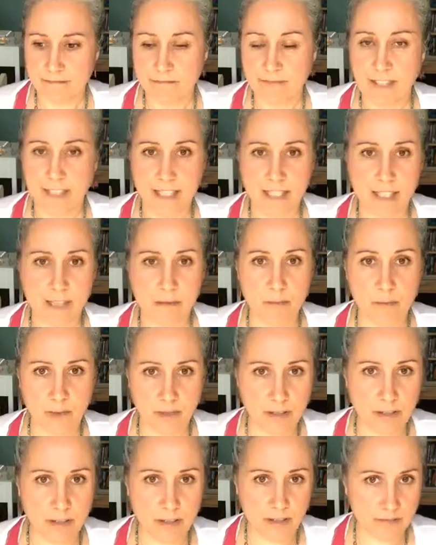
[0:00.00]
eat a
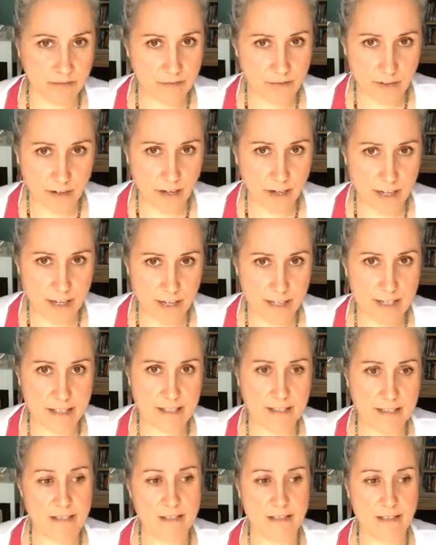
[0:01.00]
burger and
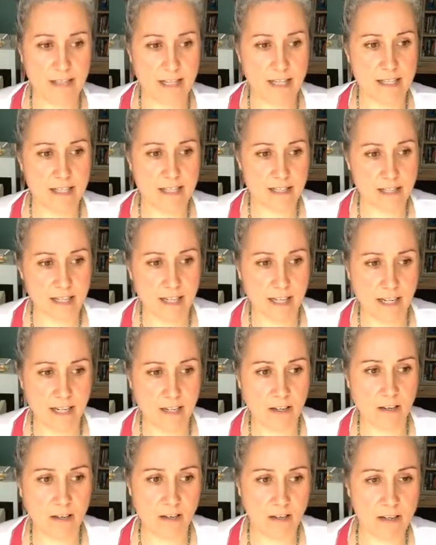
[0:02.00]
fries, like
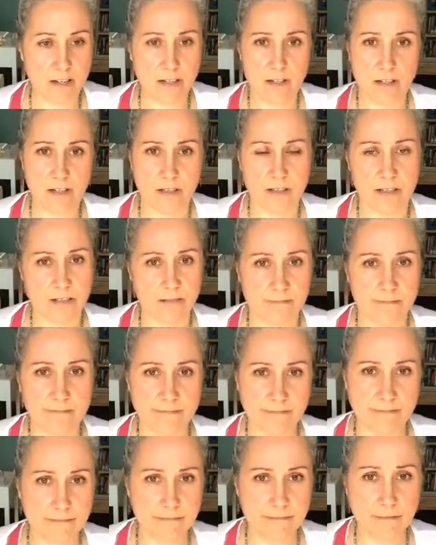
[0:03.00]
sitting on your
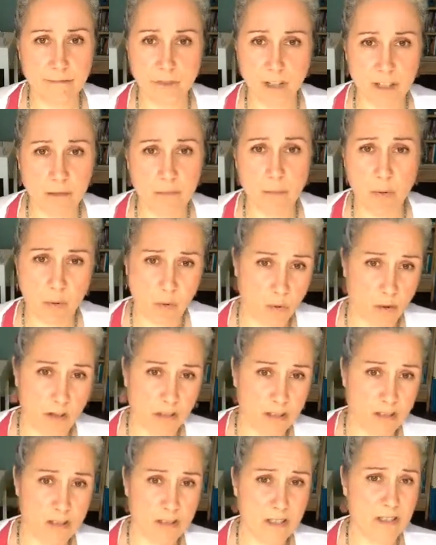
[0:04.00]
front
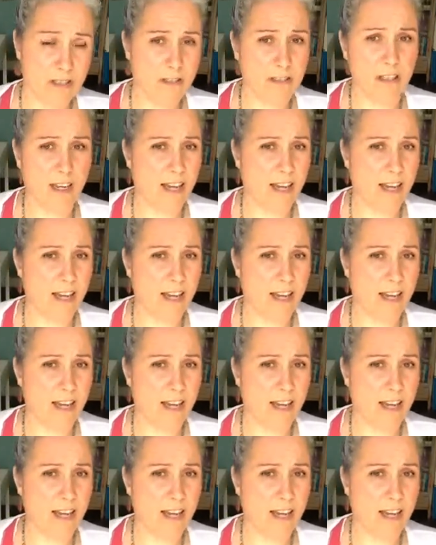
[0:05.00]
porch.